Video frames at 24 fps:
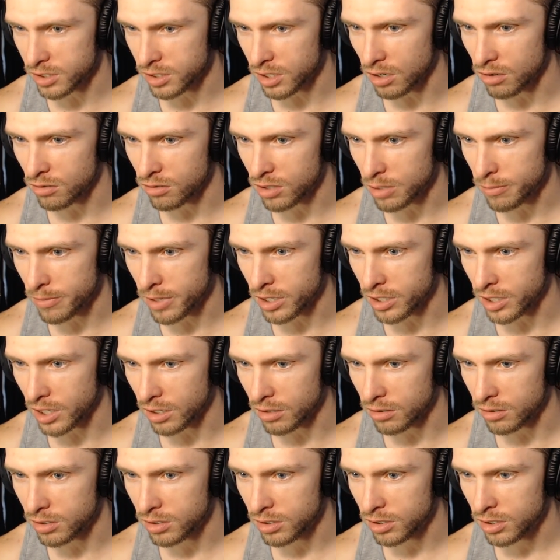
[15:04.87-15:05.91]
Let's go. Come on
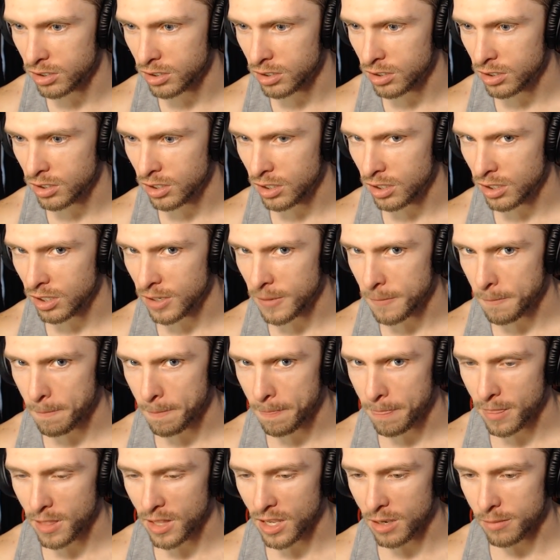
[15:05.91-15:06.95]
now.
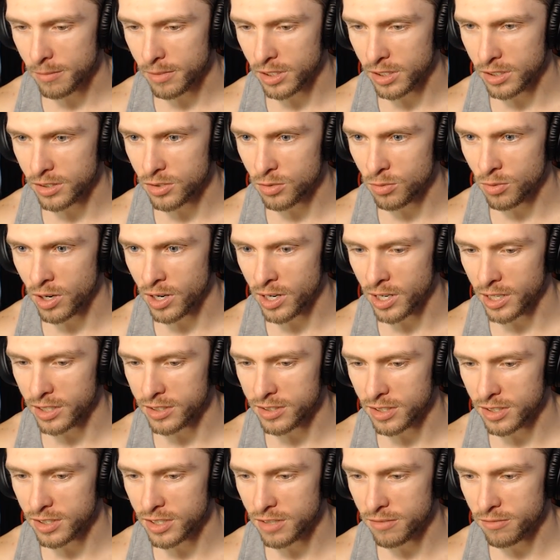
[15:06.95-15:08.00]
I mean, it's running
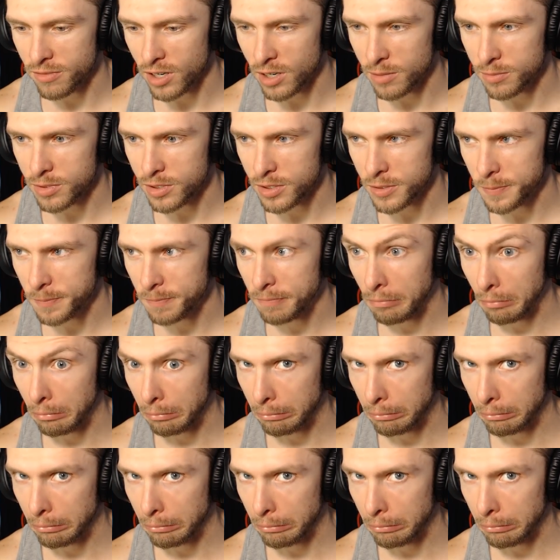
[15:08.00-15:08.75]
at 60 frames.